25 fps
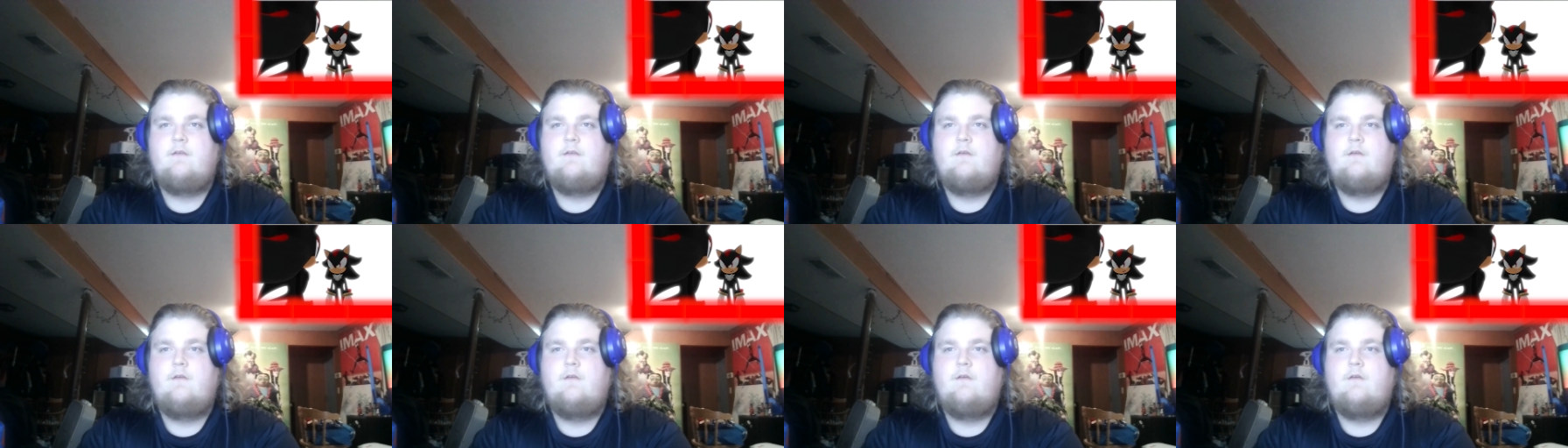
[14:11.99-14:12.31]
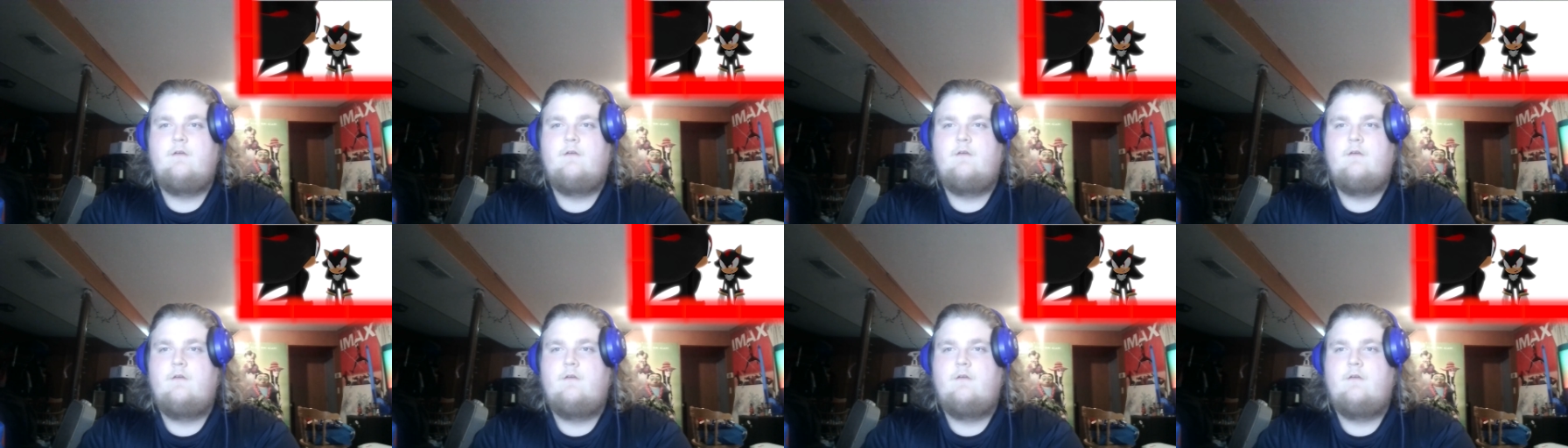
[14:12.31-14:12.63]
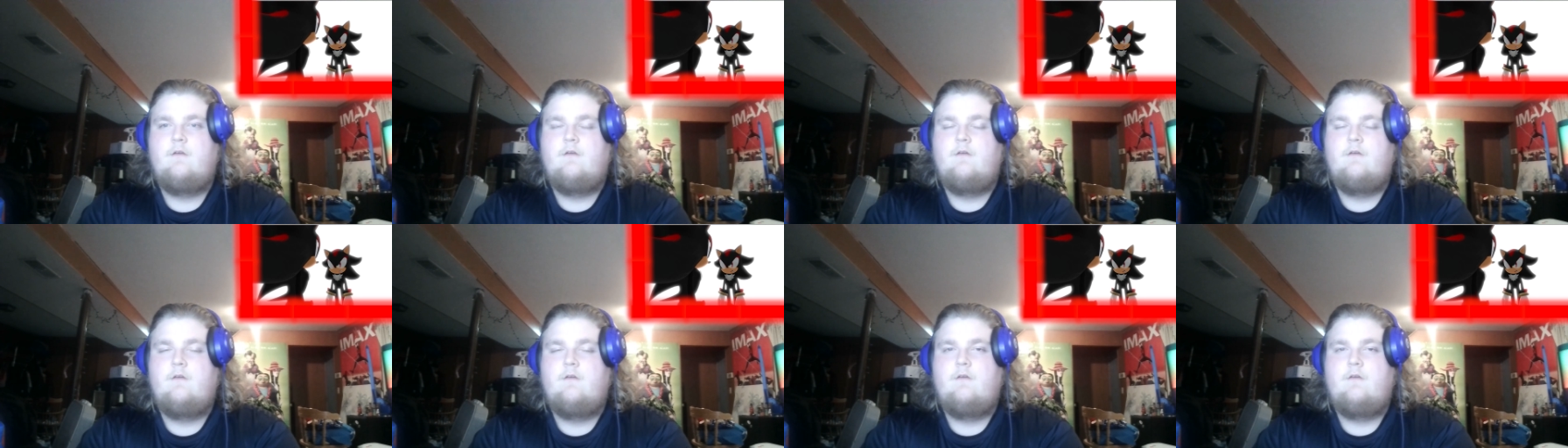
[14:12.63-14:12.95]
the Hedgehog,
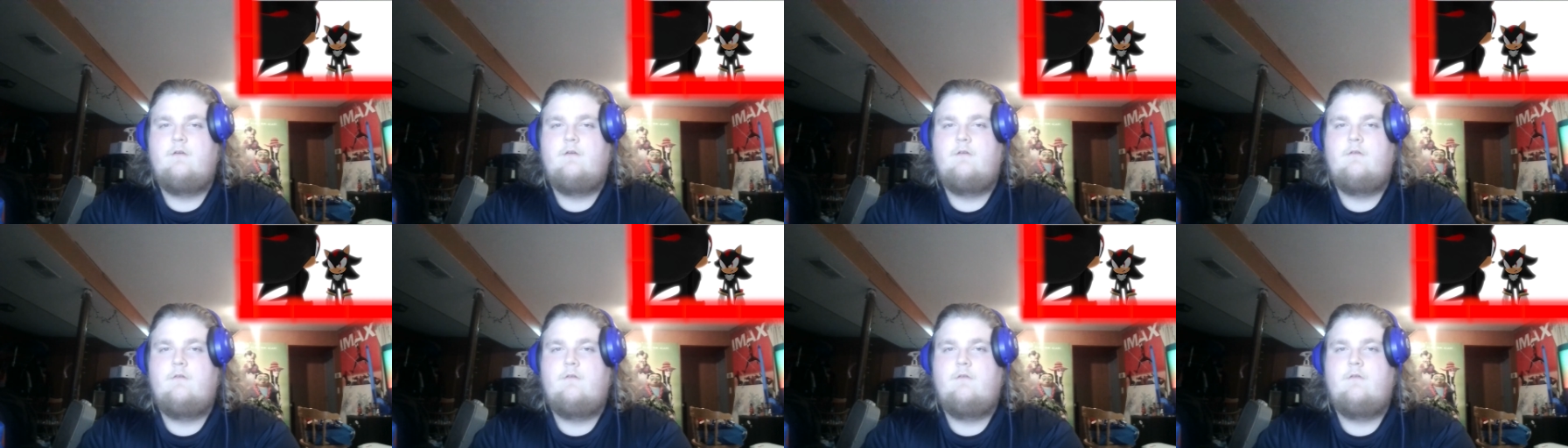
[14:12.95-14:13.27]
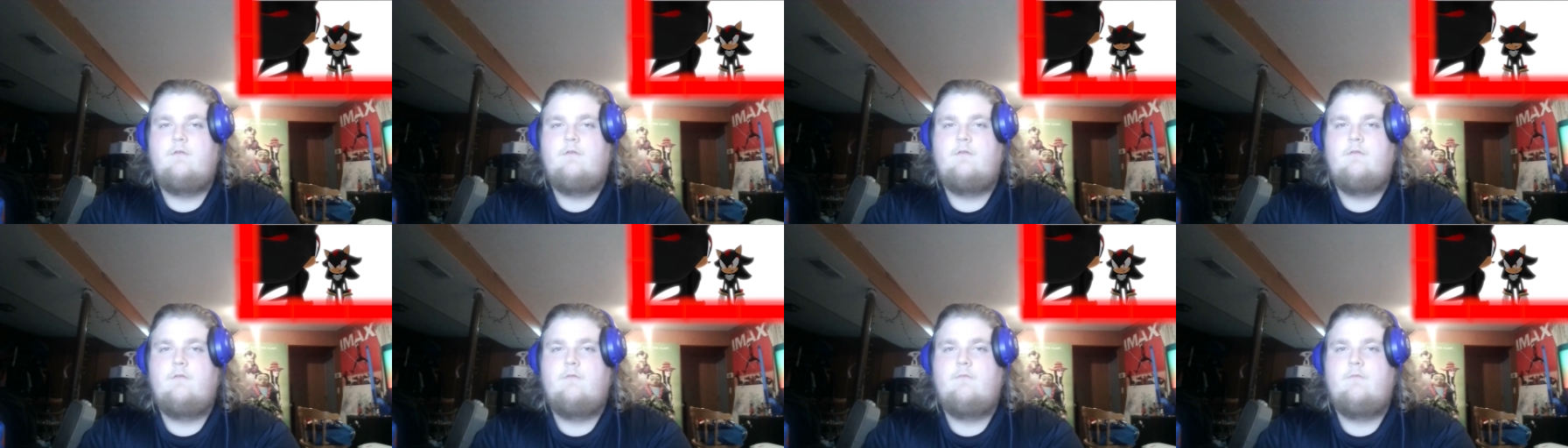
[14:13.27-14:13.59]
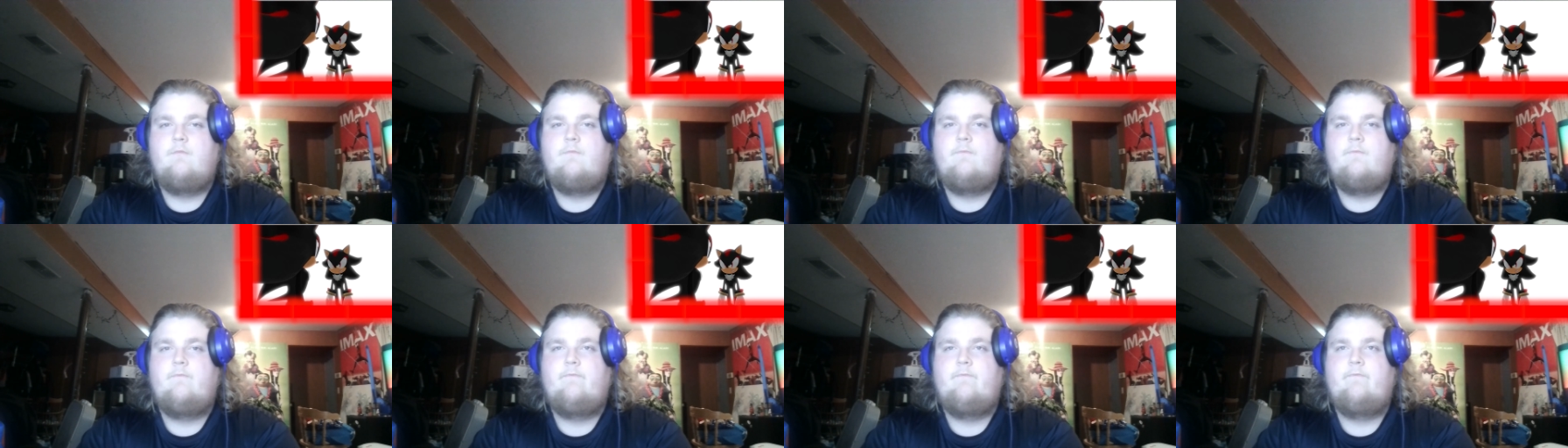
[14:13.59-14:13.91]
and you could
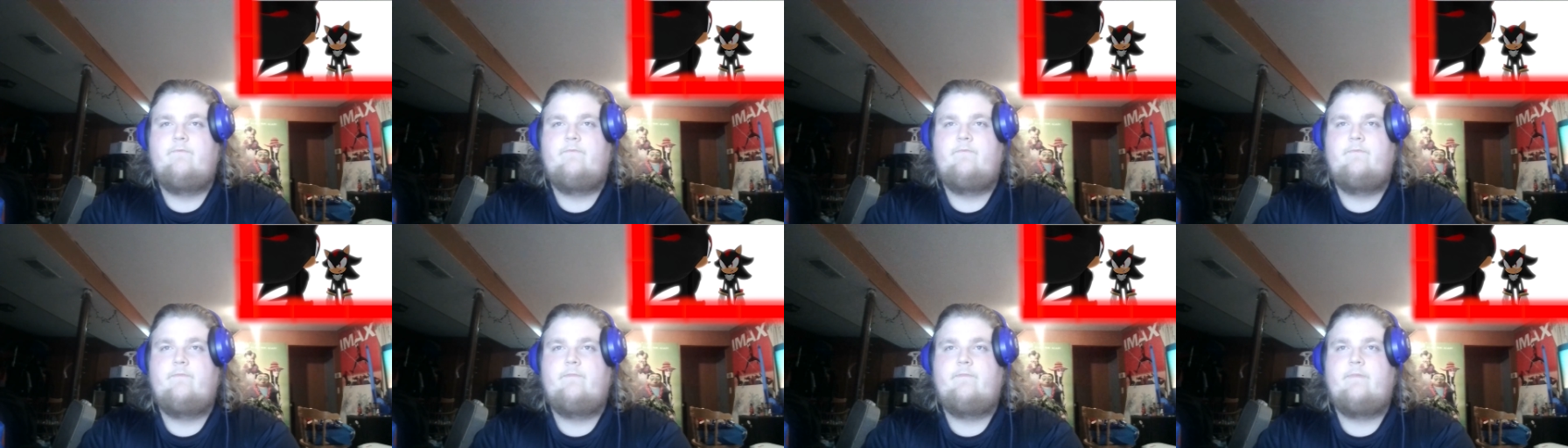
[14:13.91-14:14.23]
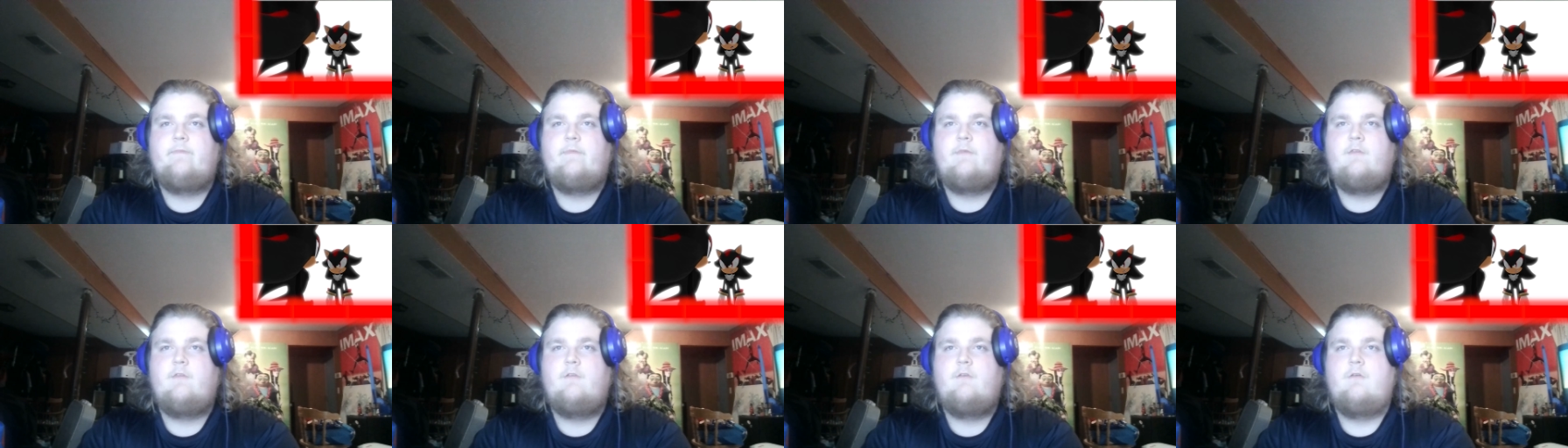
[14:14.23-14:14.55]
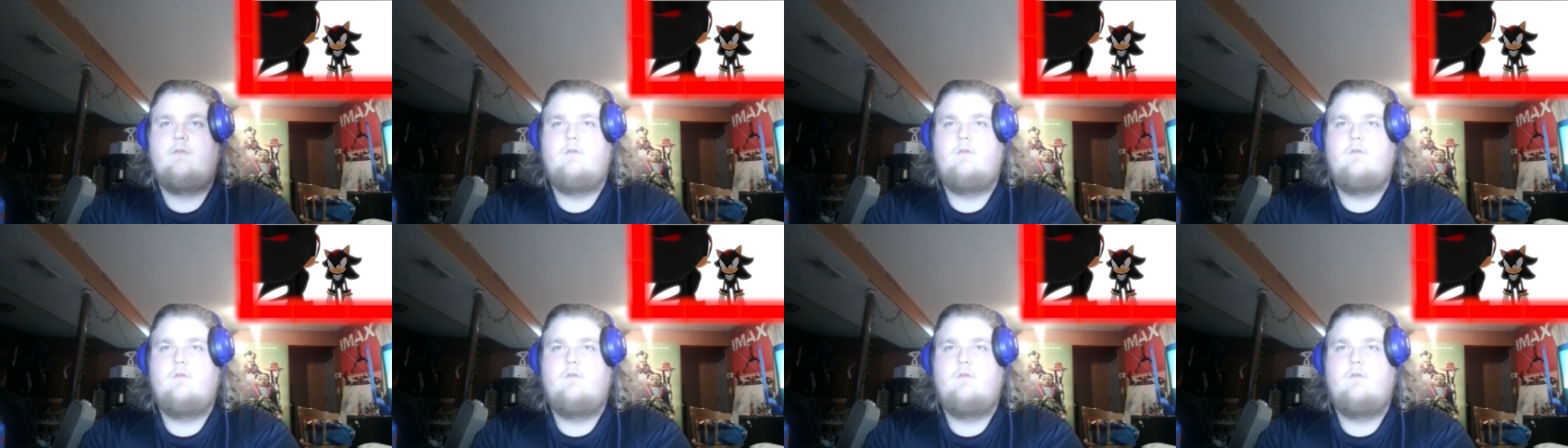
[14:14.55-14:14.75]
never even face the truth.